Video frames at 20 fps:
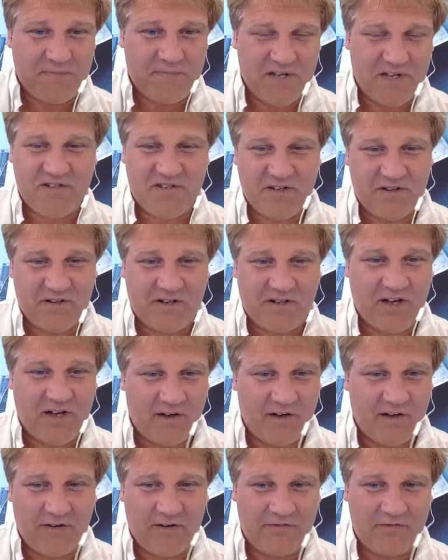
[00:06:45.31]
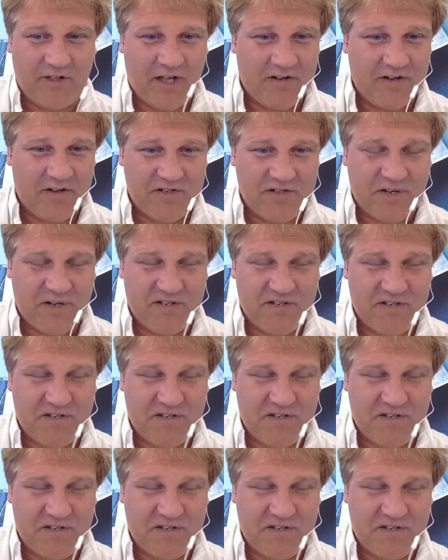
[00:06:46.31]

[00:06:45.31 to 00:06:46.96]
based on the color of the house based